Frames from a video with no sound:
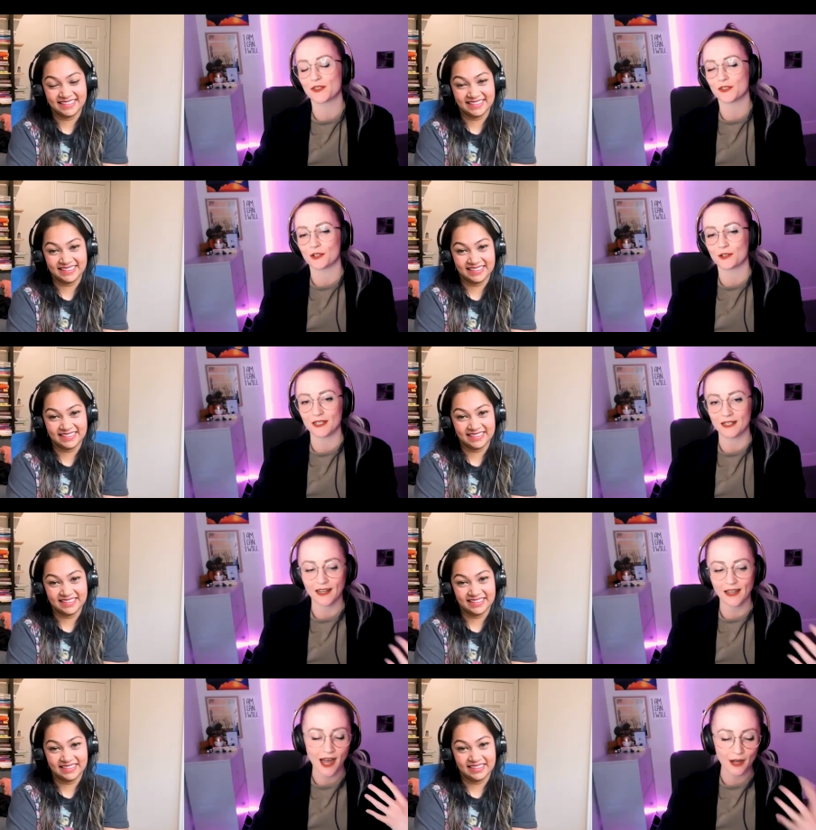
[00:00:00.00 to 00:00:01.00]
Speaker 1: the story.
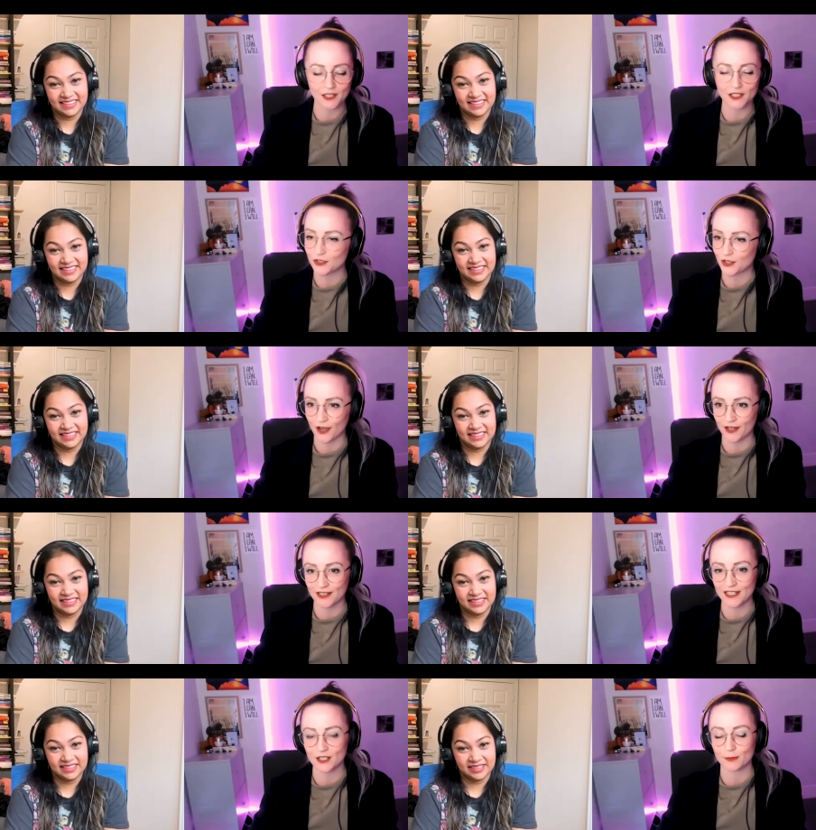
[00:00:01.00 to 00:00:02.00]
Like, how did you turn
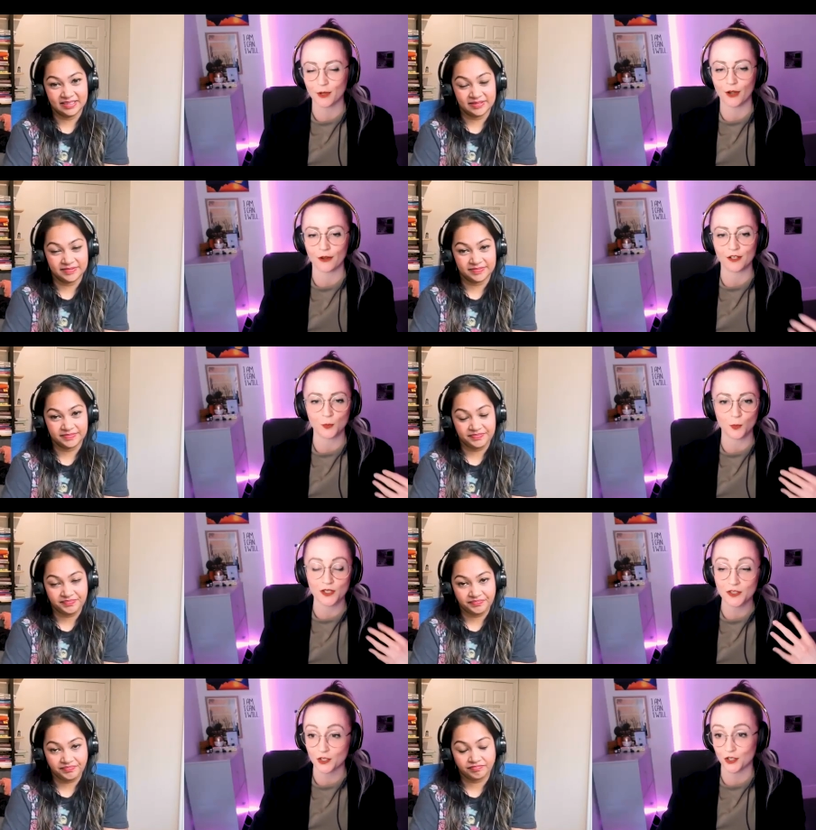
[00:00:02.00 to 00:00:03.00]
leadership coach?
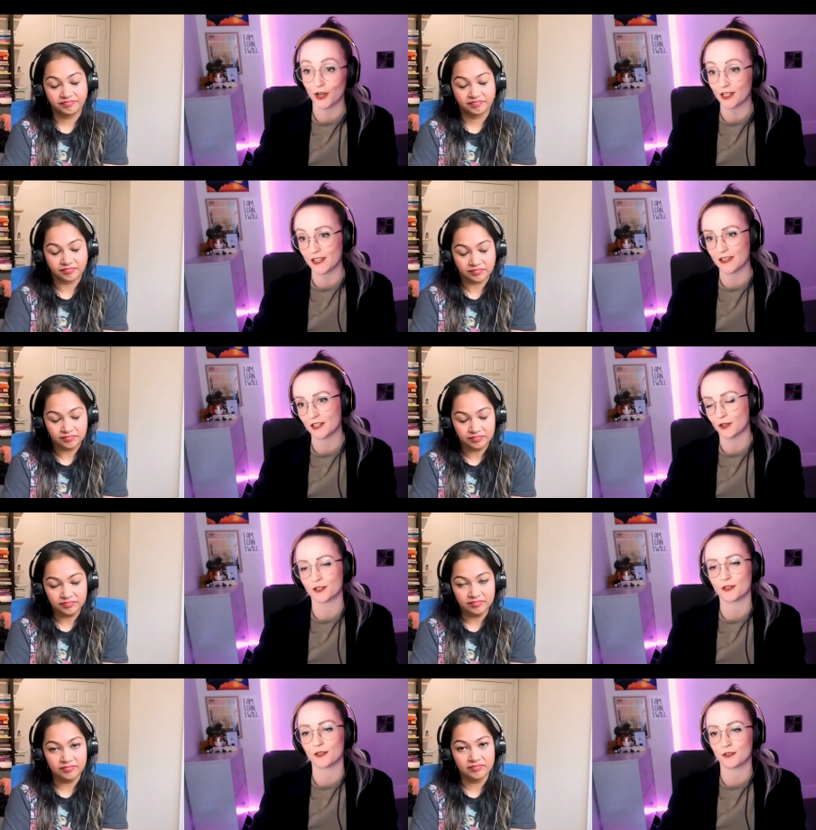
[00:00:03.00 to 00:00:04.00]
What is your journey that
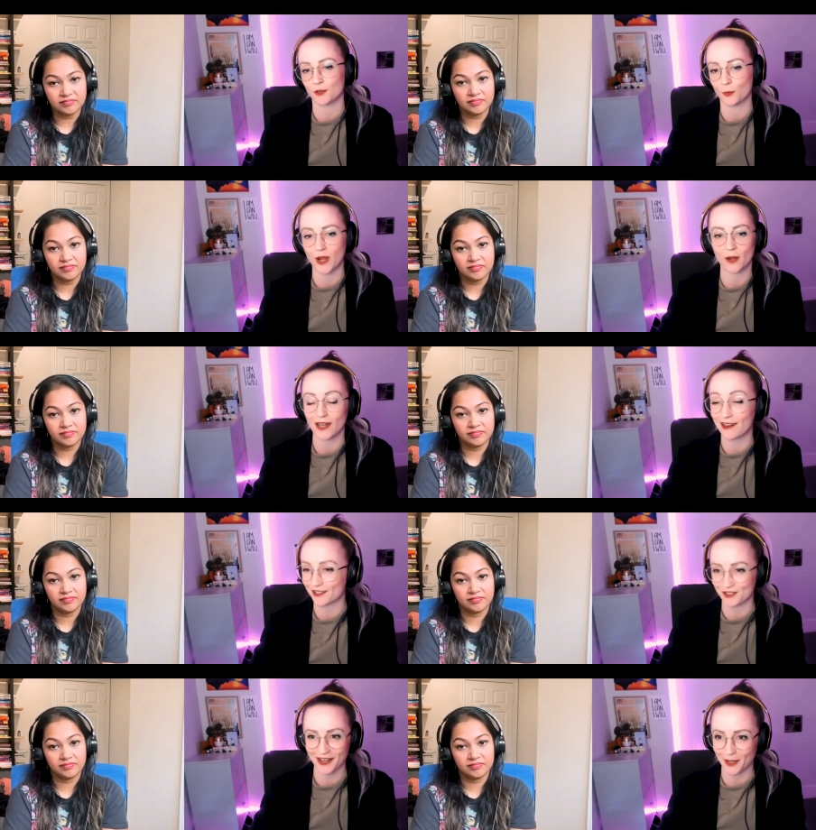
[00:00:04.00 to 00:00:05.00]
got you to where we
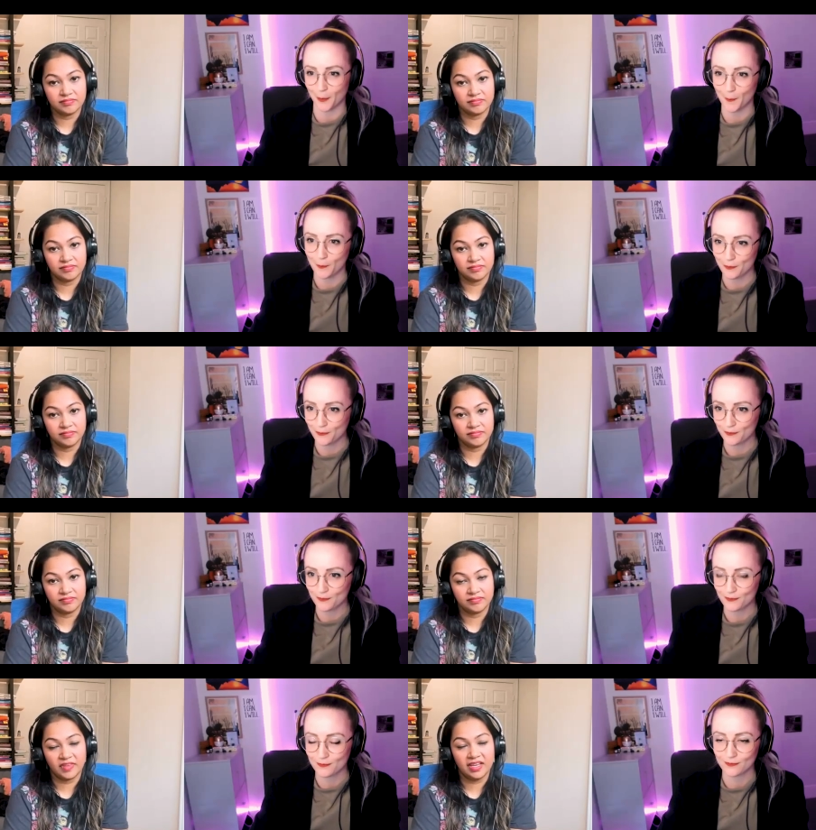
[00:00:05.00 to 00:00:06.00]
are today?
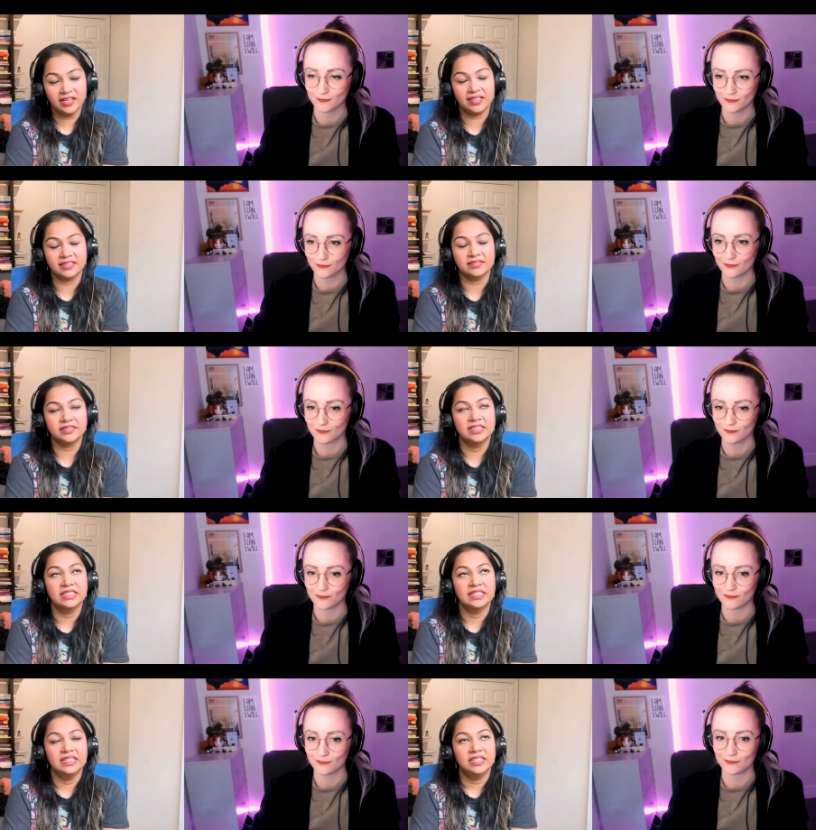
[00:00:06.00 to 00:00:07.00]
Speaker 2: Yeah.
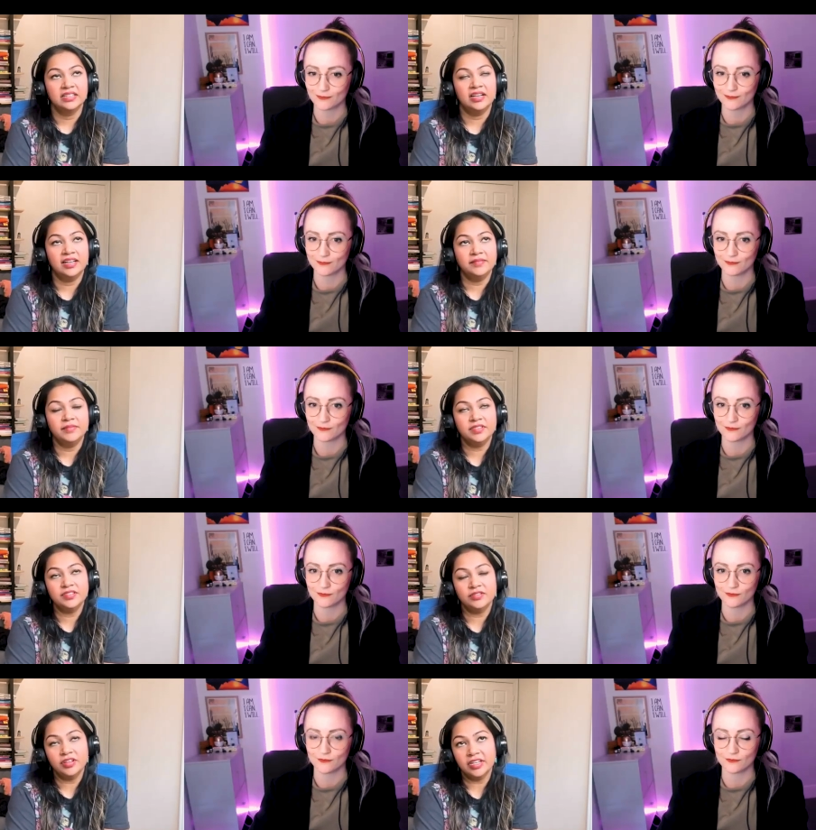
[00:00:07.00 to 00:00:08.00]
Uh,
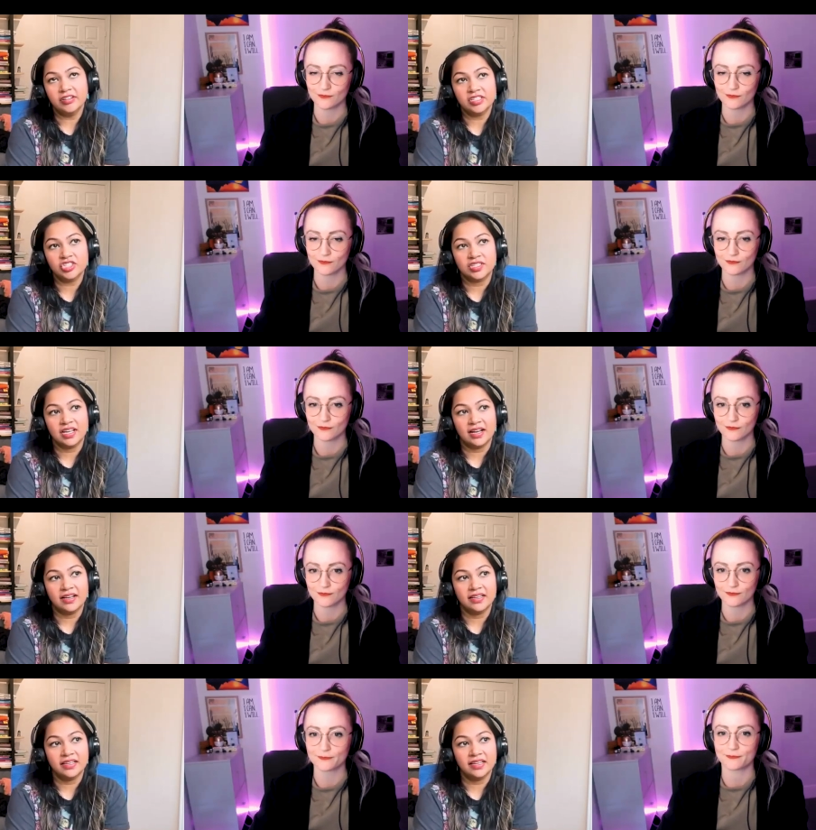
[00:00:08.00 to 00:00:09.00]
so, great question.
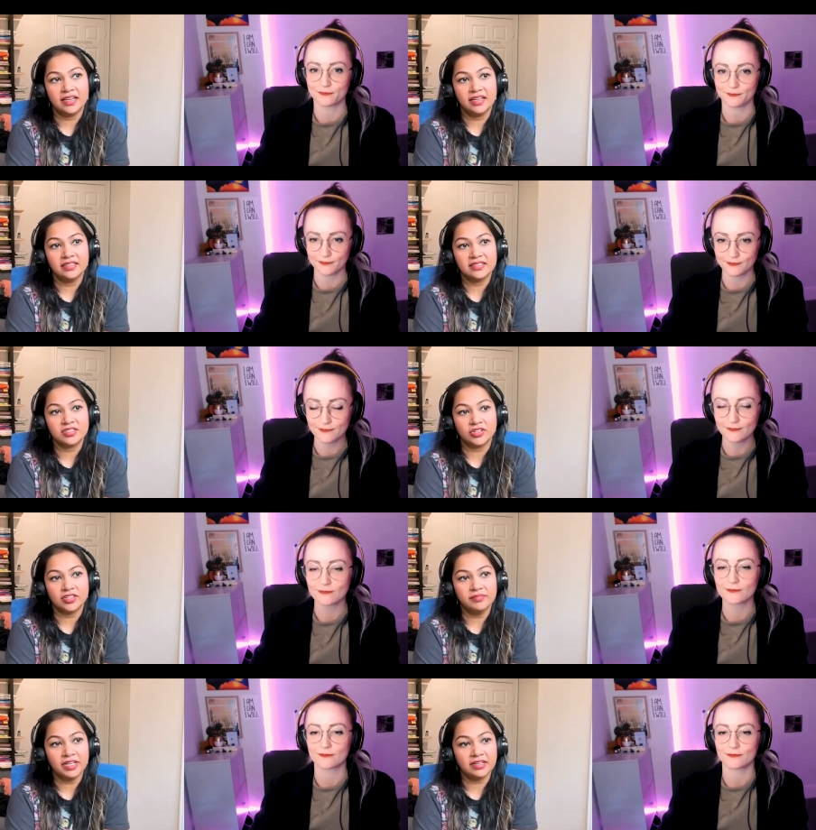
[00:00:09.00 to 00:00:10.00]
I
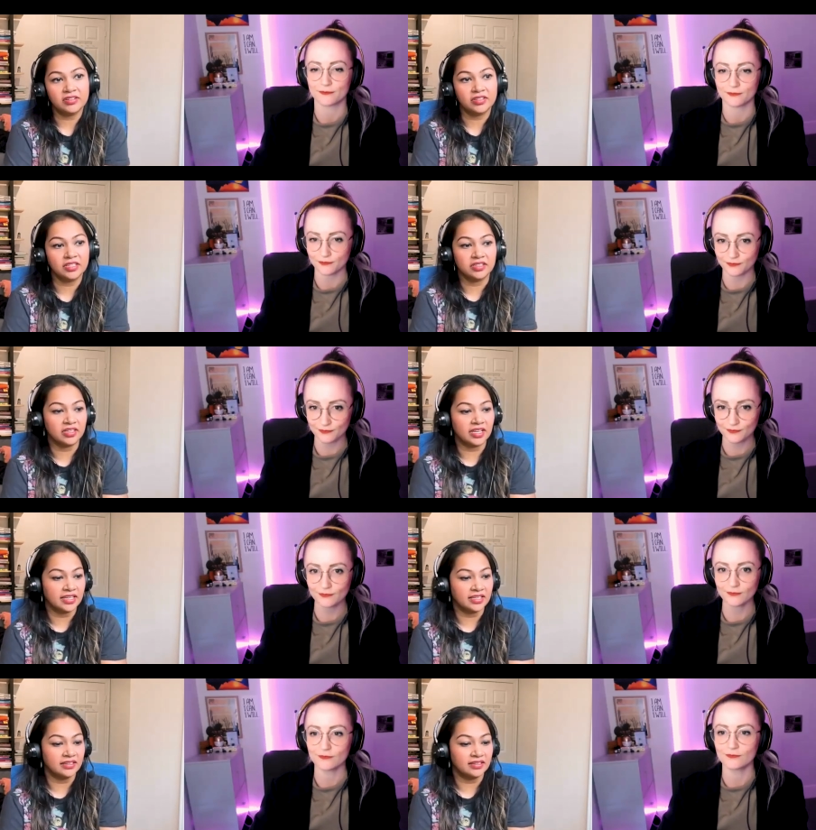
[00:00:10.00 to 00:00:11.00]
started my career
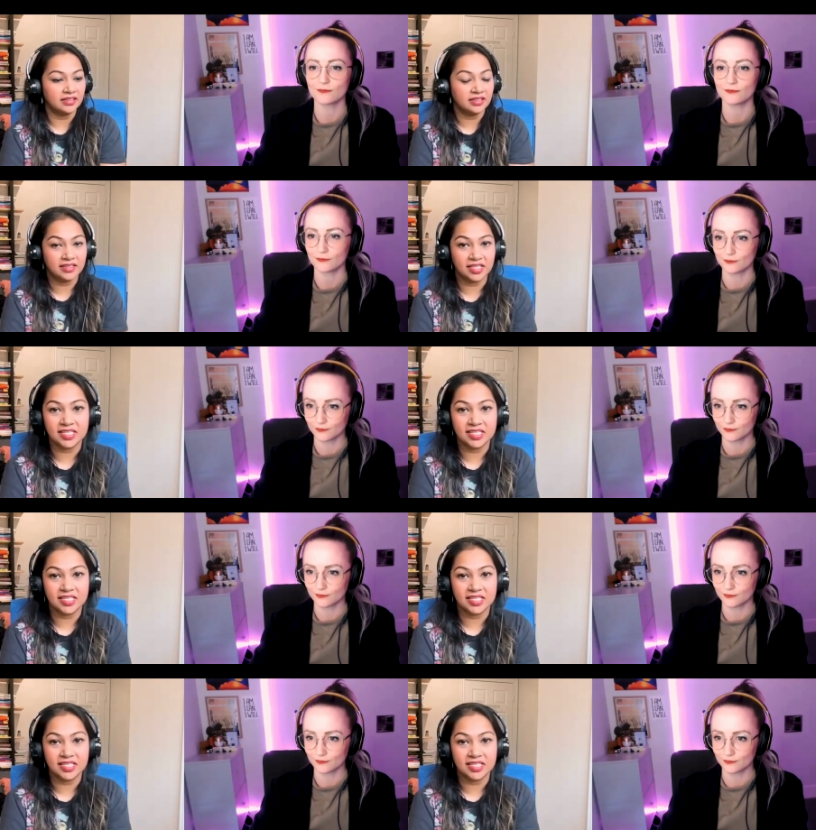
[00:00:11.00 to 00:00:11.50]
in the